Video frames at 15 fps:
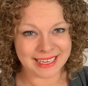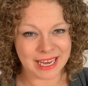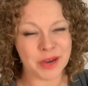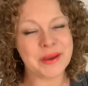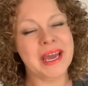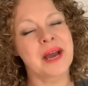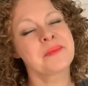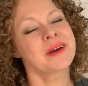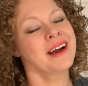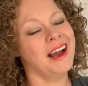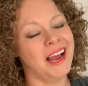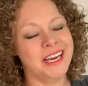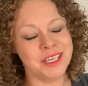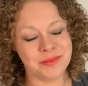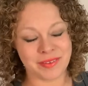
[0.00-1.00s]
Okay, I'm
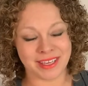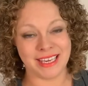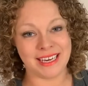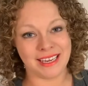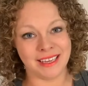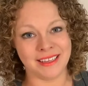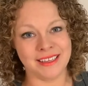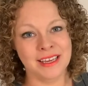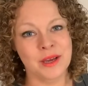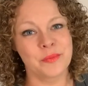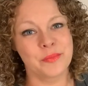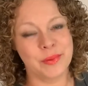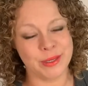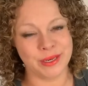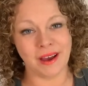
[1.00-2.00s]
kind of kidding,
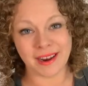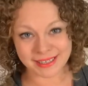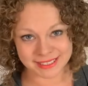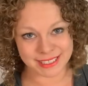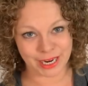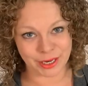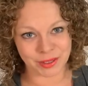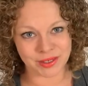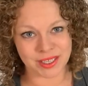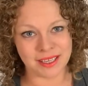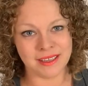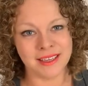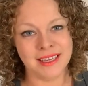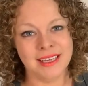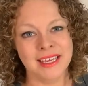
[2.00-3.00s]
but not entirely.
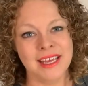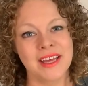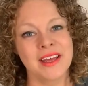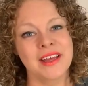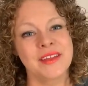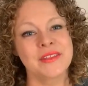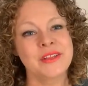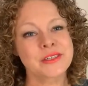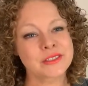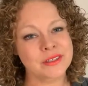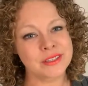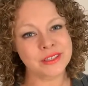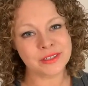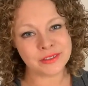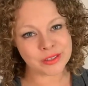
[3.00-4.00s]
There's a
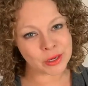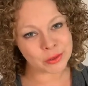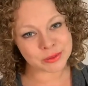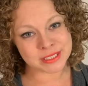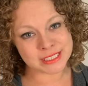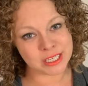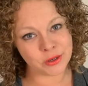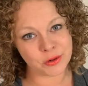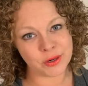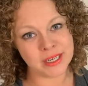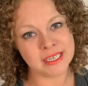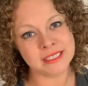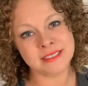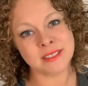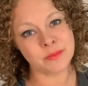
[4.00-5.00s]
little known secret
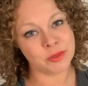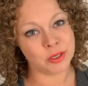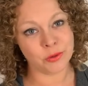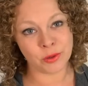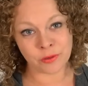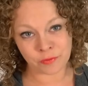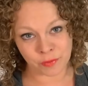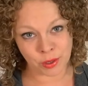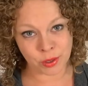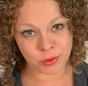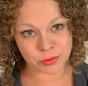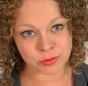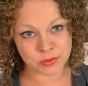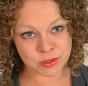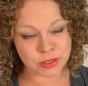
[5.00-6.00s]
in some newer
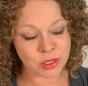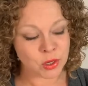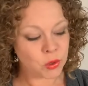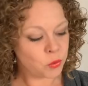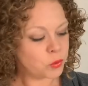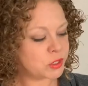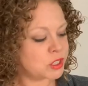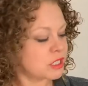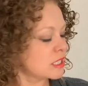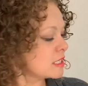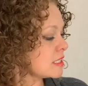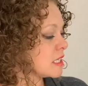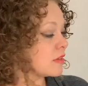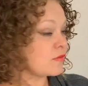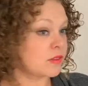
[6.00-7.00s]
phones, which
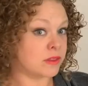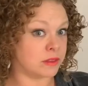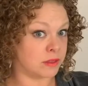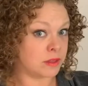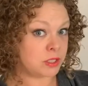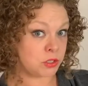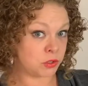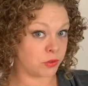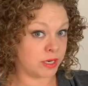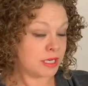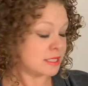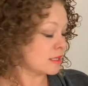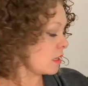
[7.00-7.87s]
is if the screen is